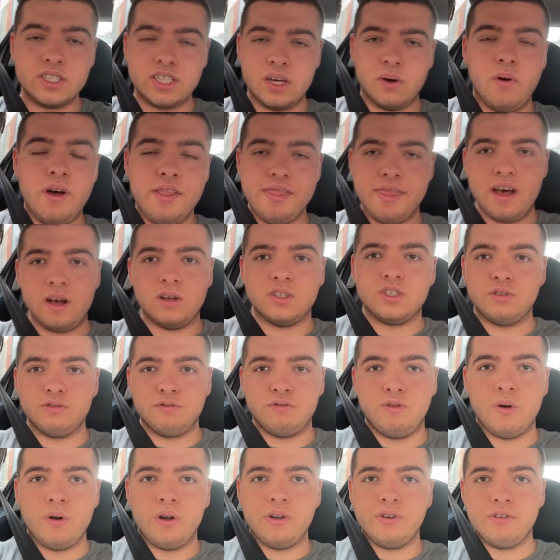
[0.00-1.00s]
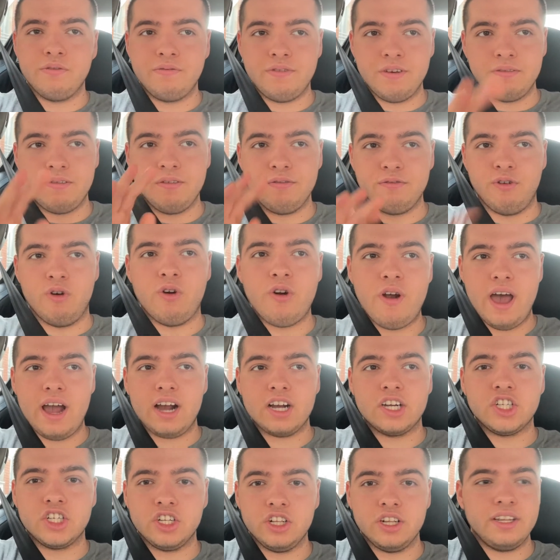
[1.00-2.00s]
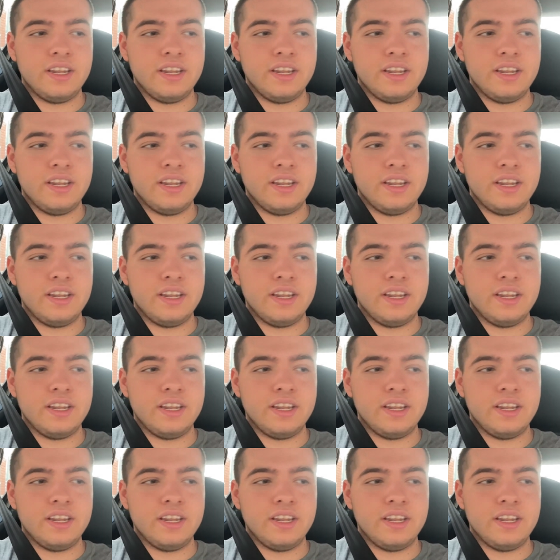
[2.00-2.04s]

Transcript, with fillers: at 1,454 actually.